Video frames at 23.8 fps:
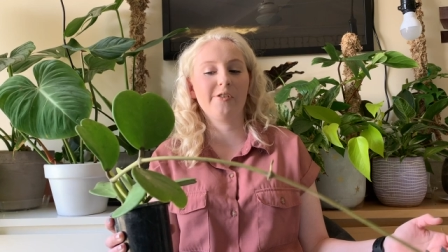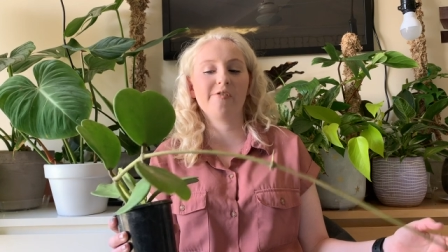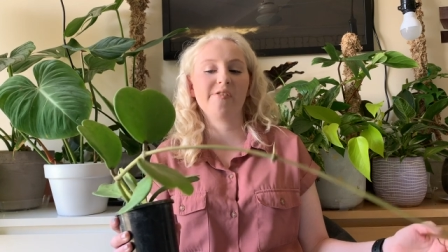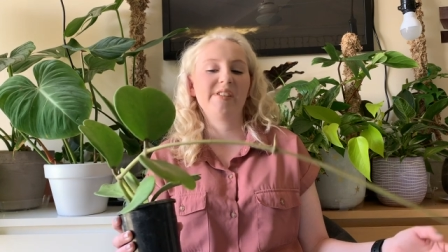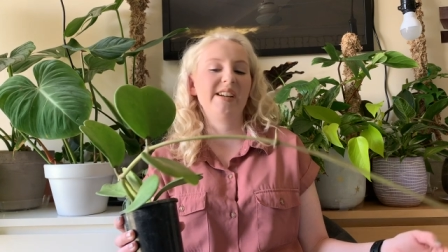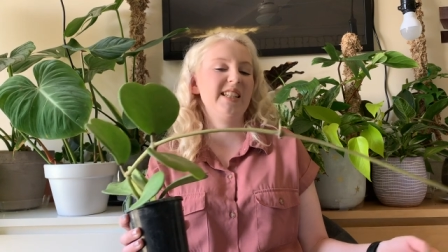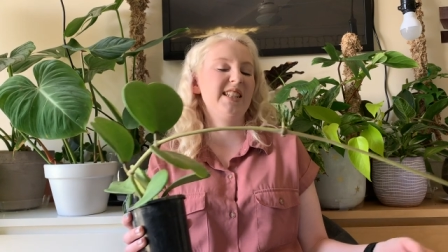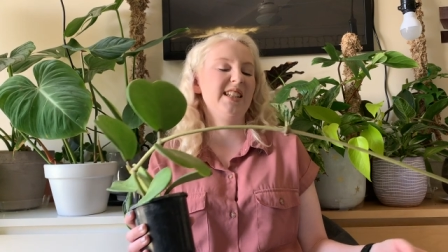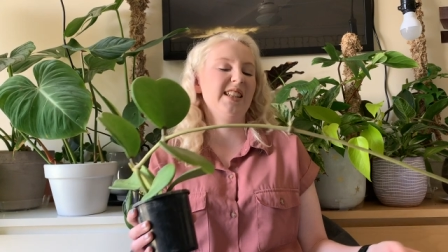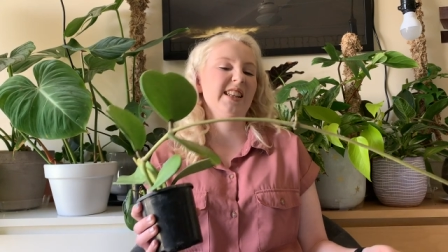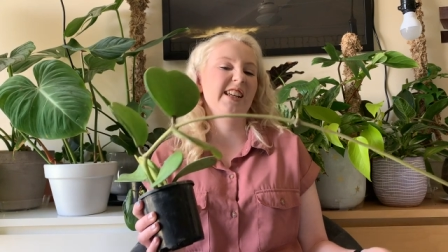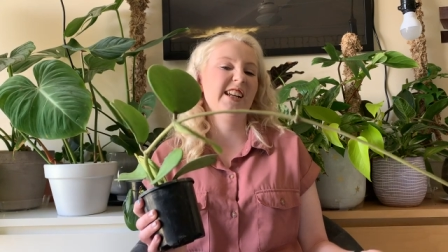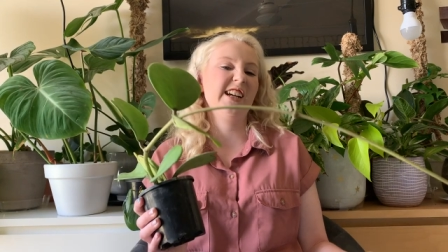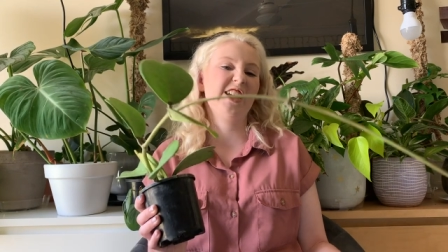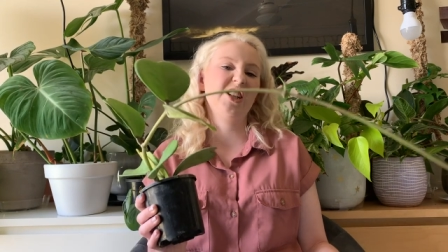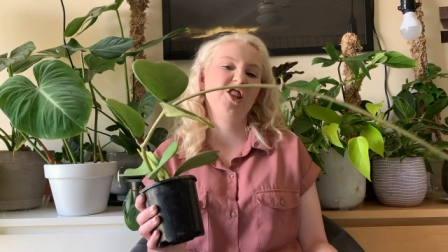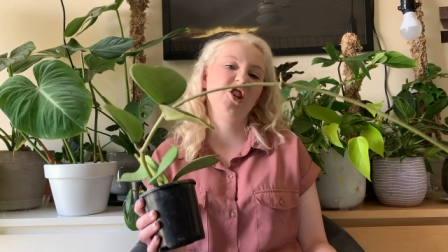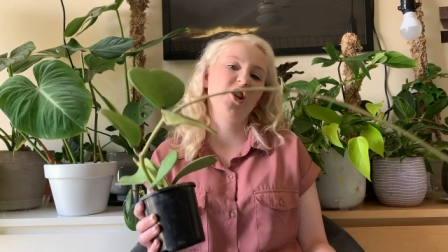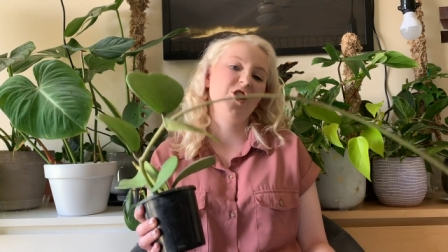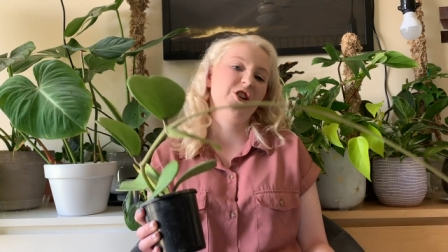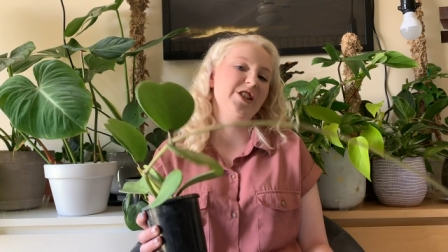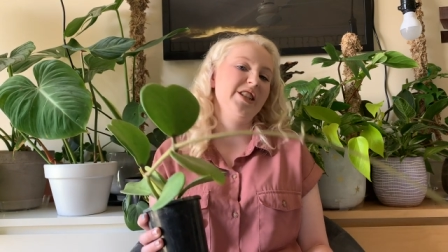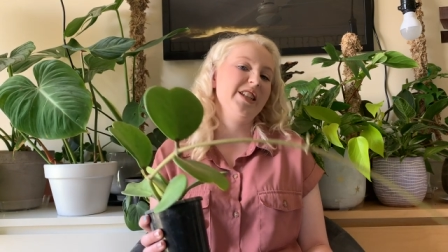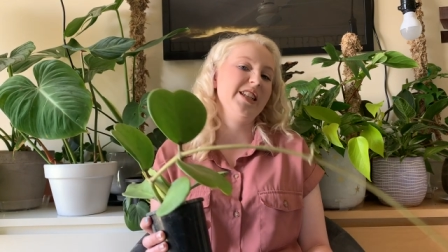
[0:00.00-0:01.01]
reason that I
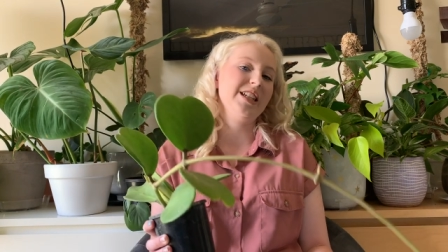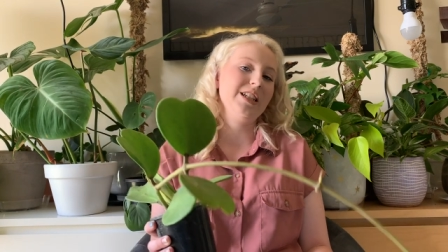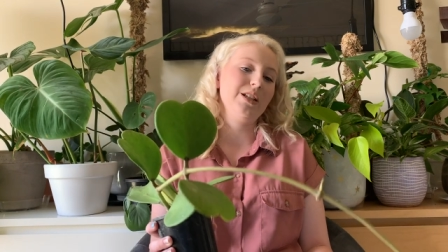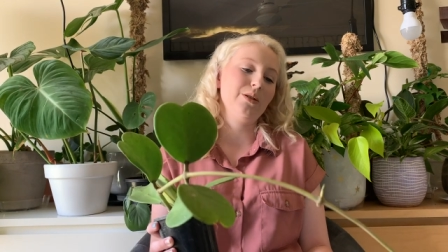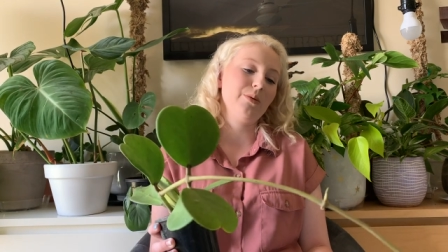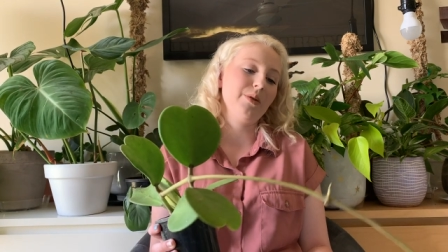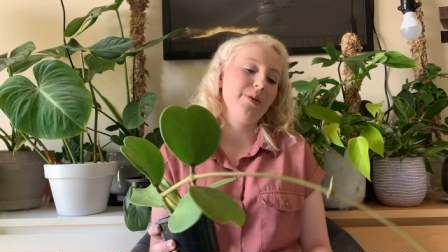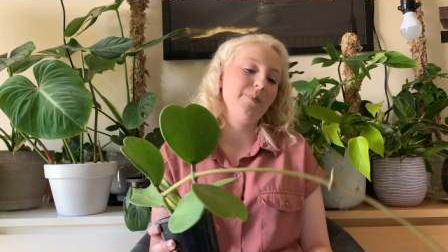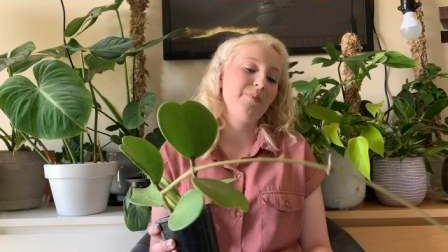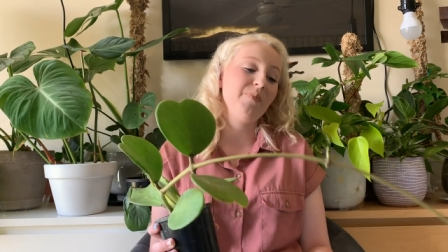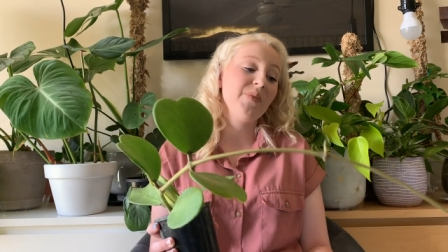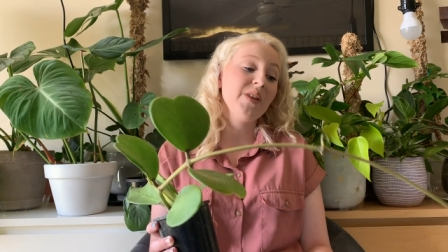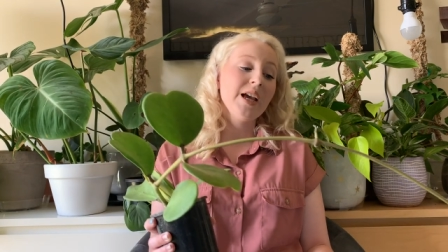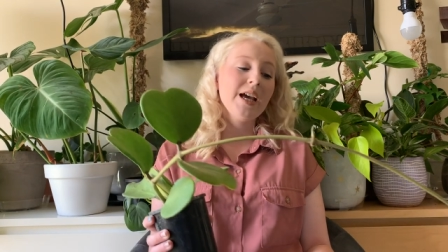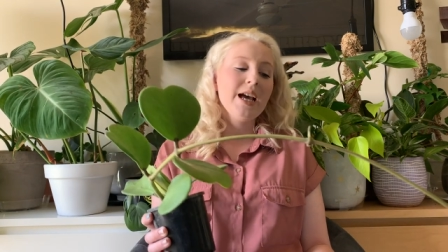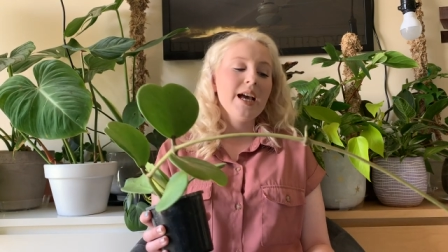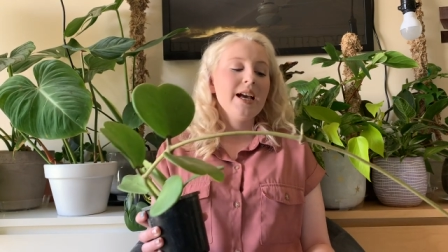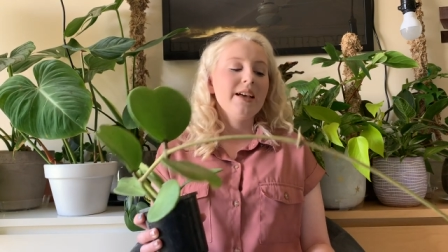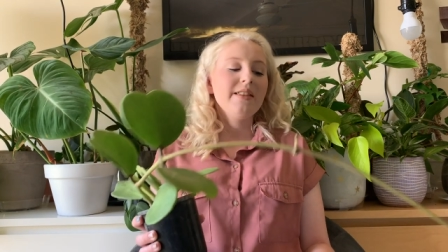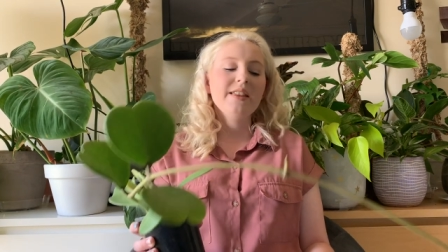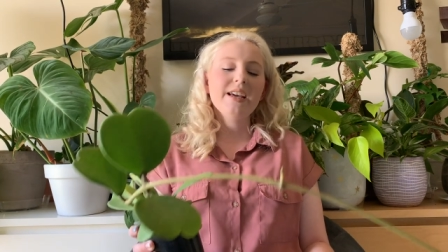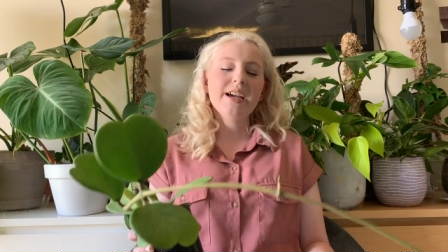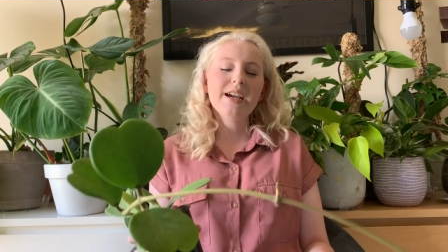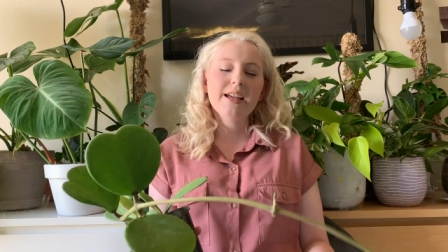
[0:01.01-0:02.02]
chose this one.
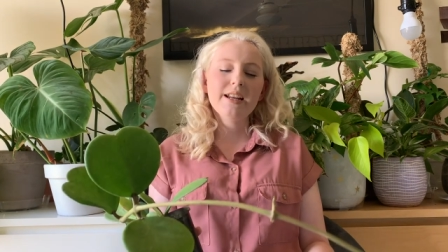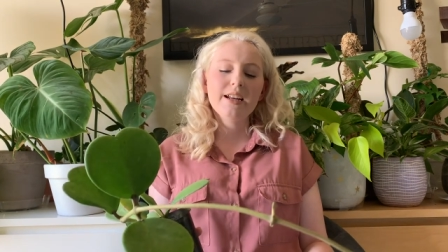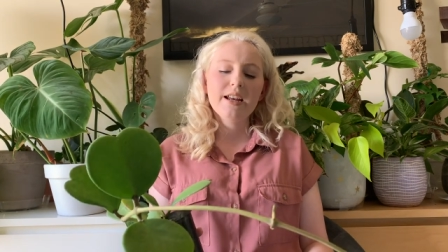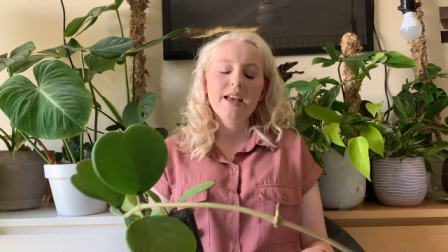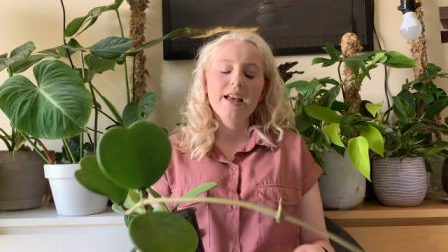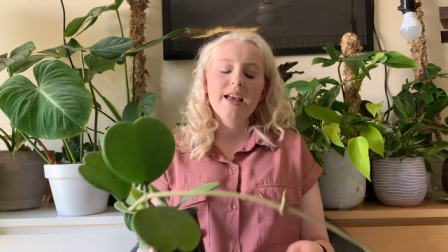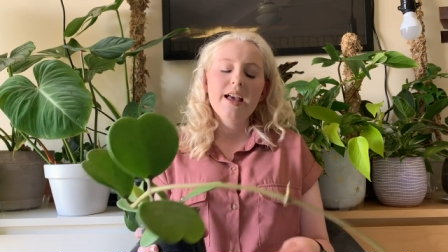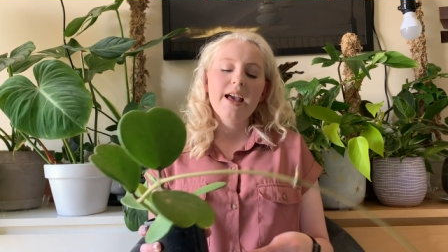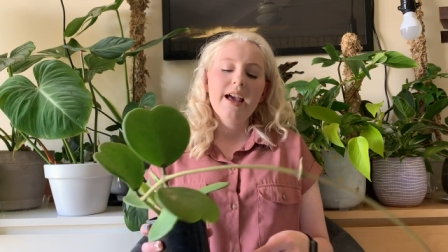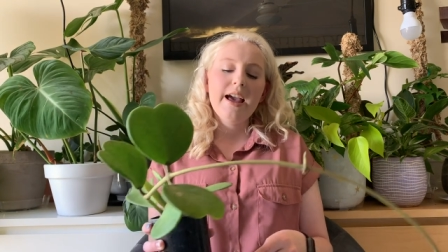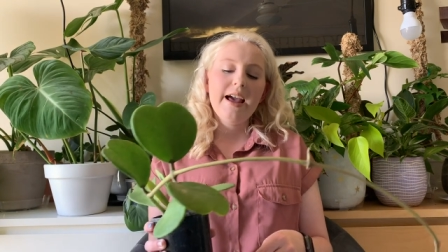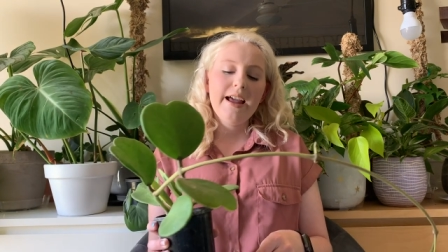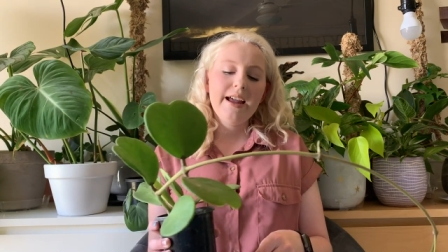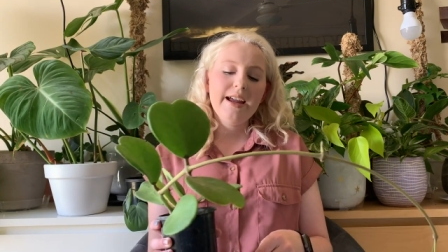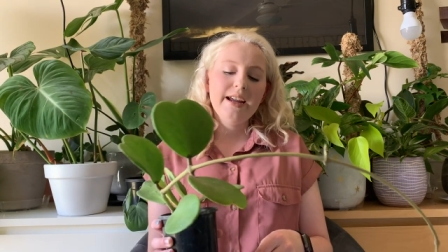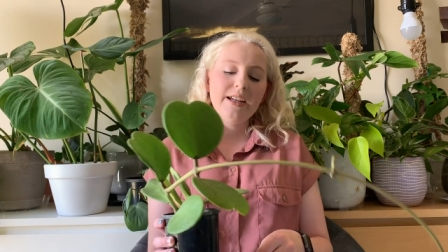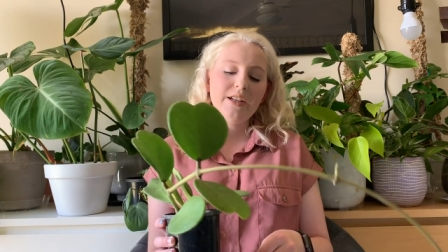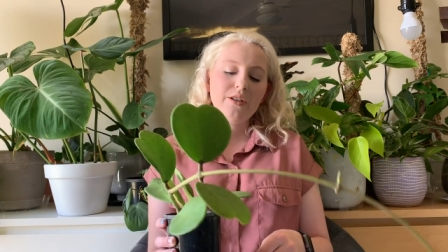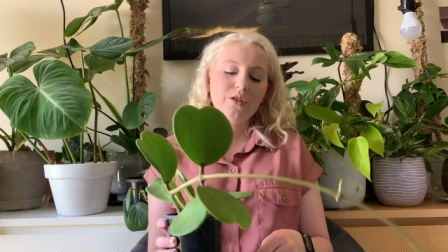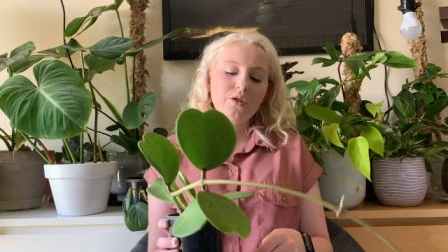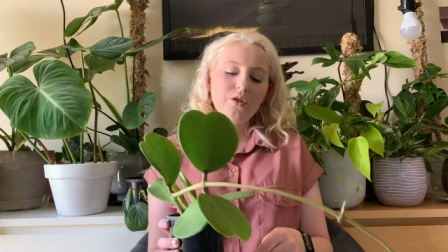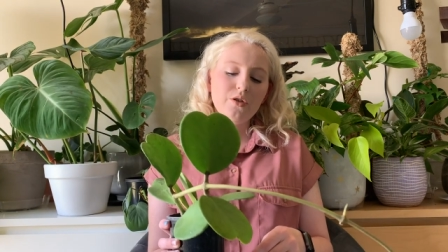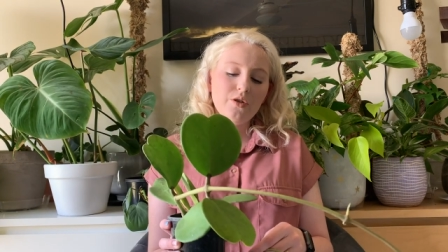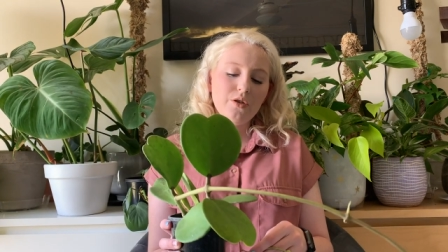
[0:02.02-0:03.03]
That
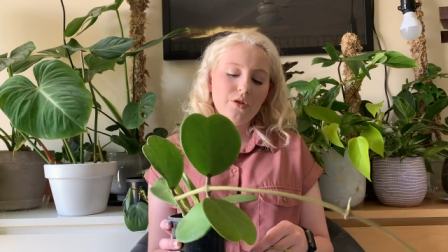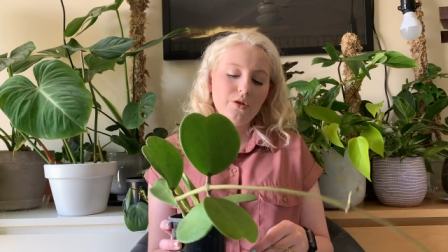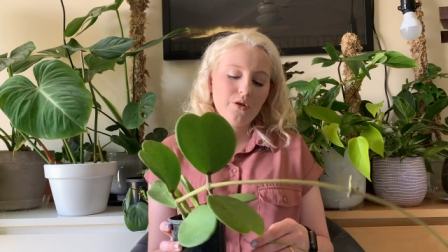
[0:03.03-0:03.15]
and